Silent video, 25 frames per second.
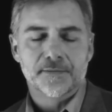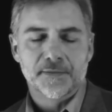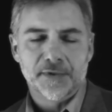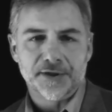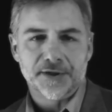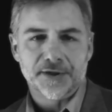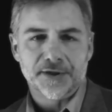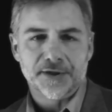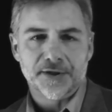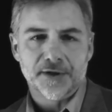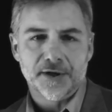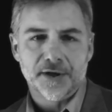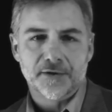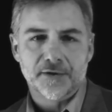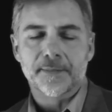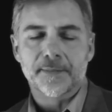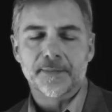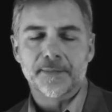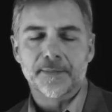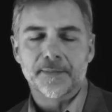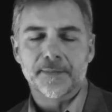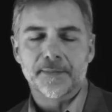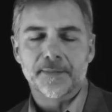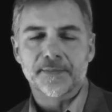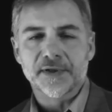
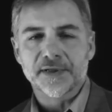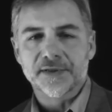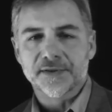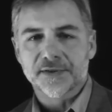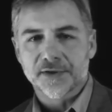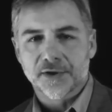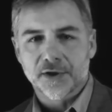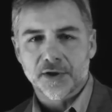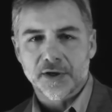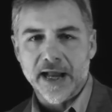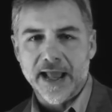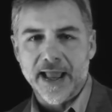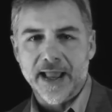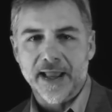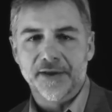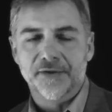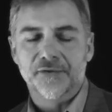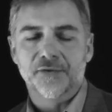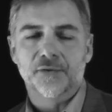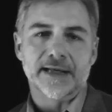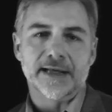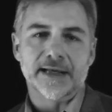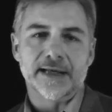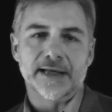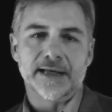military-grade weapons,
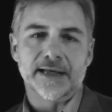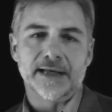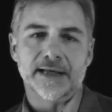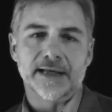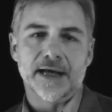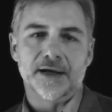grenades were brought